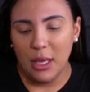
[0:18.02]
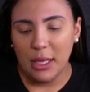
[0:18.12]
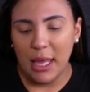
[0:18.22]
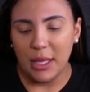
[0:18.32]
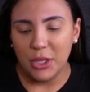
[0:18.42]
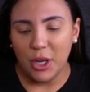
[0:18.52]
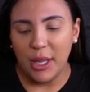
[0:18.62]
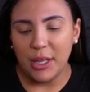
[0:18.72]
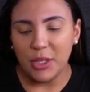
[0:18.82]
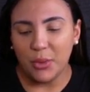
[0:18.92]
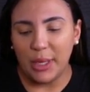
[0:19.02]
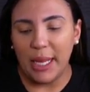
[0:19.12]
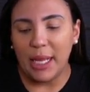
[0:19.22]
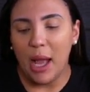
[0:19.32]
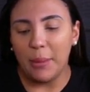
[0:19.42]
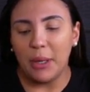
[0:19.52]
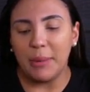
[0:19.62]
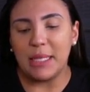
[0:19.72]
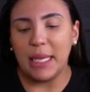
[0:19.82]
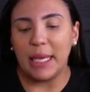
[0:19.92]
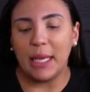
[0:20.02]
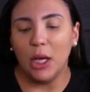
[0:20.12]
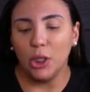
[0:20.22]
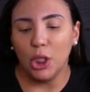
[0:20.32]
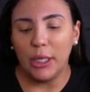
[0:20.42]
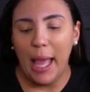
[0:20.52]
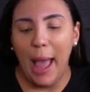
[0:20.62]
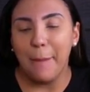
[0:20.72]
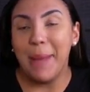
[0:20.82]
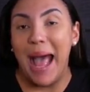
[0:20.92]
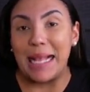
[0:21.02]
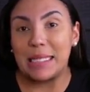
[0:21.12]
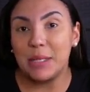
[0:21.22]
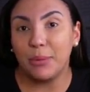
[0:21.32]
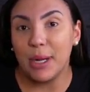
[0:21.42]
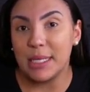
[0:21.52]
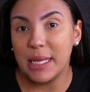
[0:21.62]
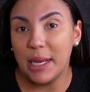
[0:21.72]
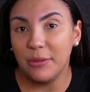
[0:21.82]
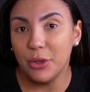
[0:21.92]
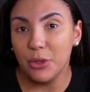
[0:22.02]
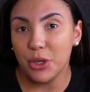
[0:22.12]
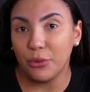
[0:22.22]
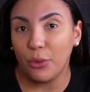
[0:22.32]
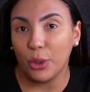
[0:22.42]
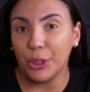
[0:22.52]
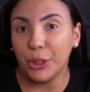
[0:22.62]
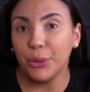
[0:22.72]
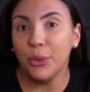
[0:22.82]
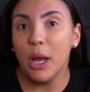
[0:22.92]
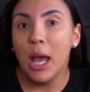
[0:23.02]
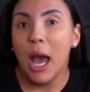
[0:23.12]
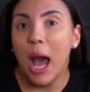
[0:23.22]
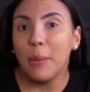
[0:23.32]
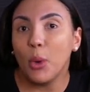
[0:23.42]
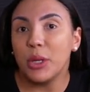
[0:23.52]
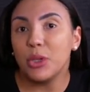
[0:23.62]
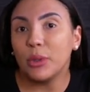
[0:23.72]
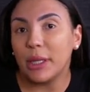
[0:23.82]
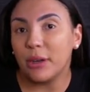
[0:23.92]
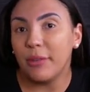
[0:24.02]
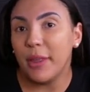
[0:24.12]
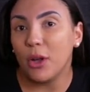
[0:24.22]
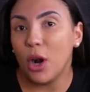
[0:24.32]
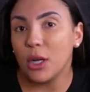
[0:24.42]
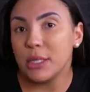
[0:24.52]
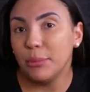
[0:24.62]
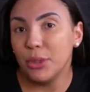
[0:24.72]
Cancer, in this reading, I'm going to be taking a look at past, present, and future for you. I'm going to clarify the cards and pull